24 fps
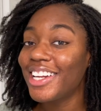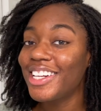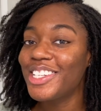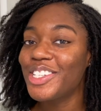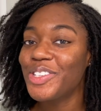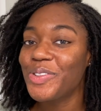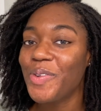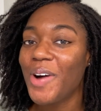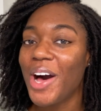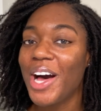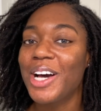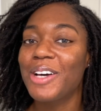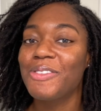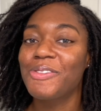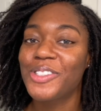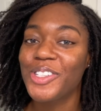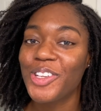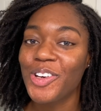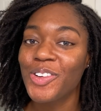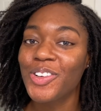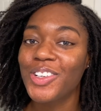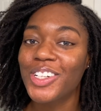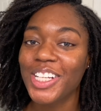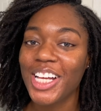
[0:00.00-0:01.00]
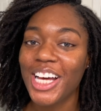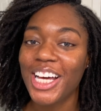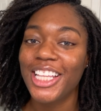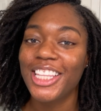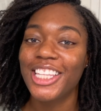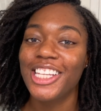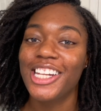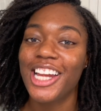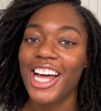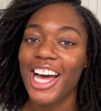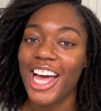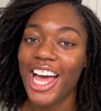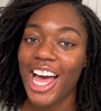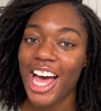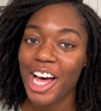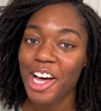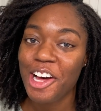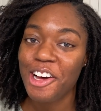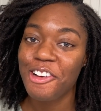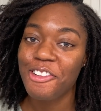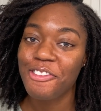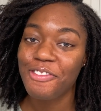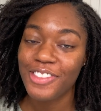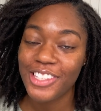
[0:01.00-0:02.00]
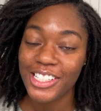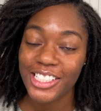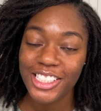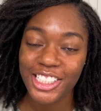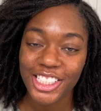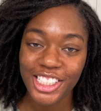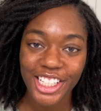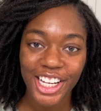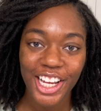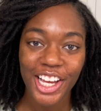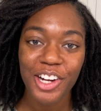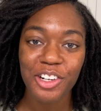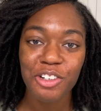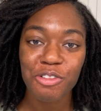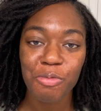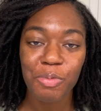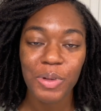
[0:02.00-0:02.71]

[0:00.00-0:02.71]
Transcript: is why I'm so glad that I have this channel,